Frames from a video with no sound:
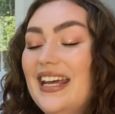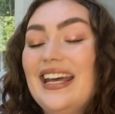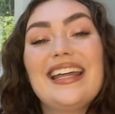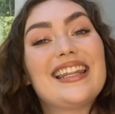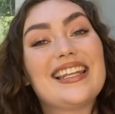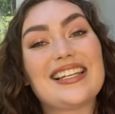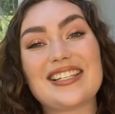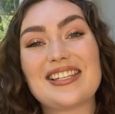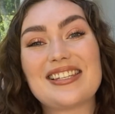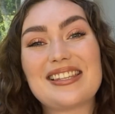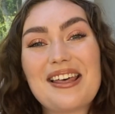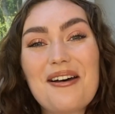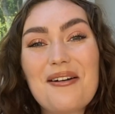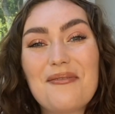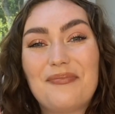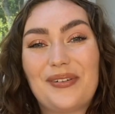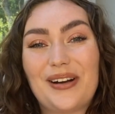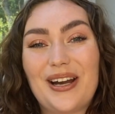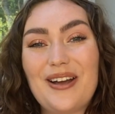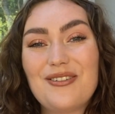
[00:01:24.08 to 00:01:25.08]
This is the
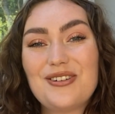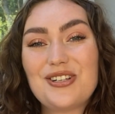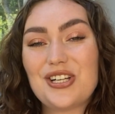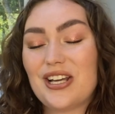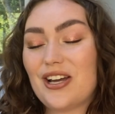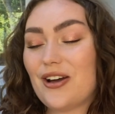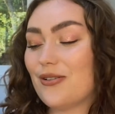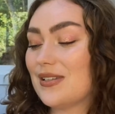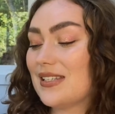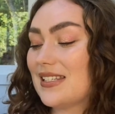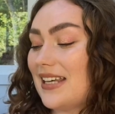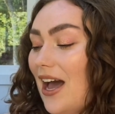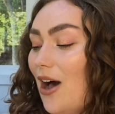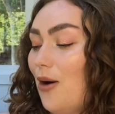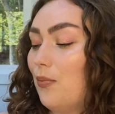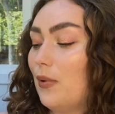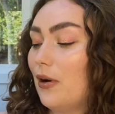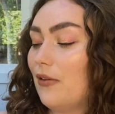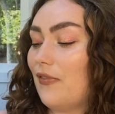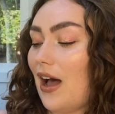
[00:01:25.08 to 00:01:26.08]
Briogeo
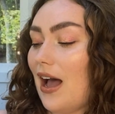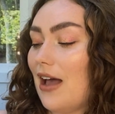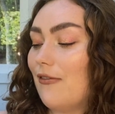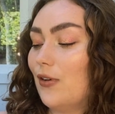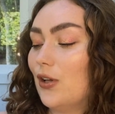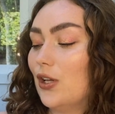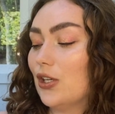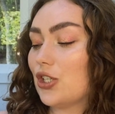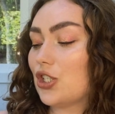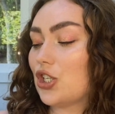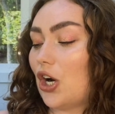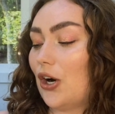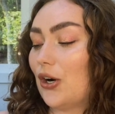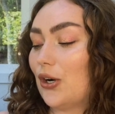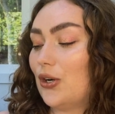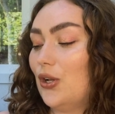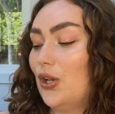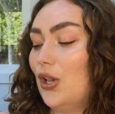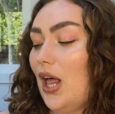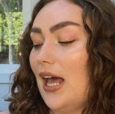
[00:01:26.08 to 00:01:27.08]
Scalp Revival
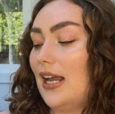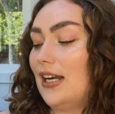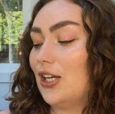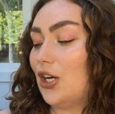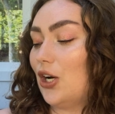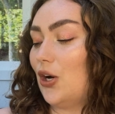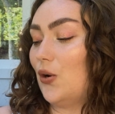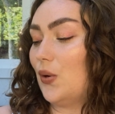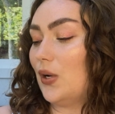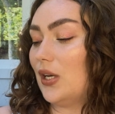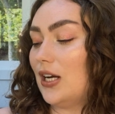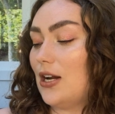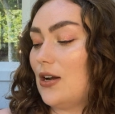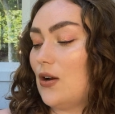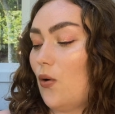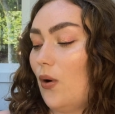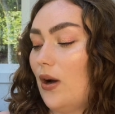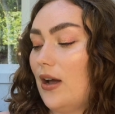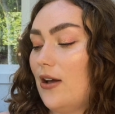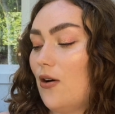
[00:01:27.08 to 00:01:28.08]
Charcoal and Coconut
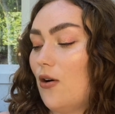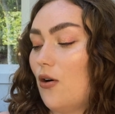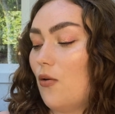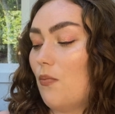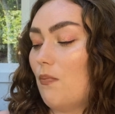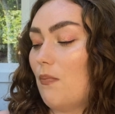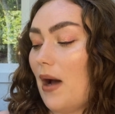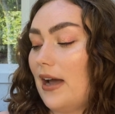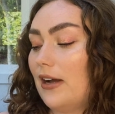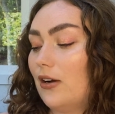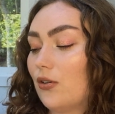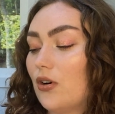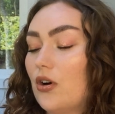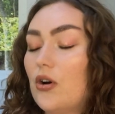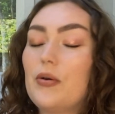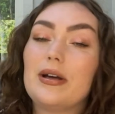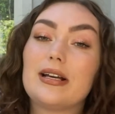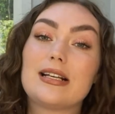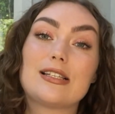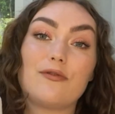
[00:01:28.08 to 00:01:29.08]
Oil
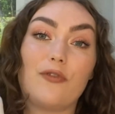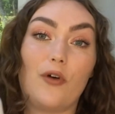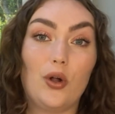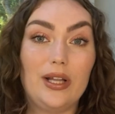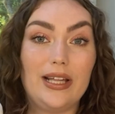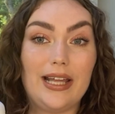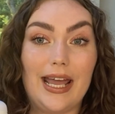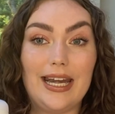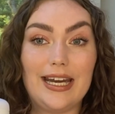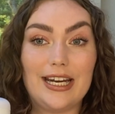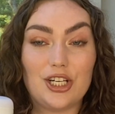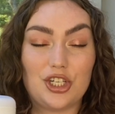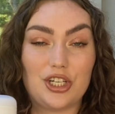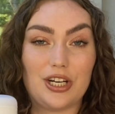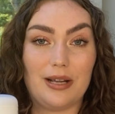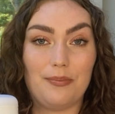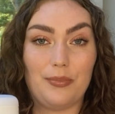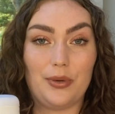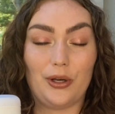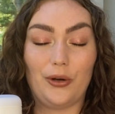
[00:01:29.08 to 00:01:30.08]
Micro Exfoliating
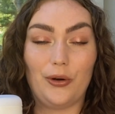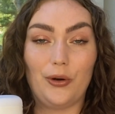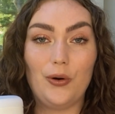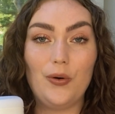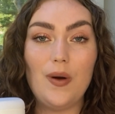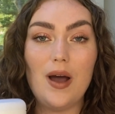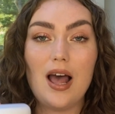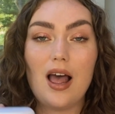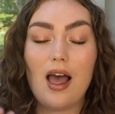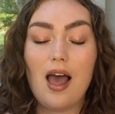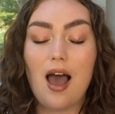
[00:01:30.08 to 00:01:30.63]
Shampoo.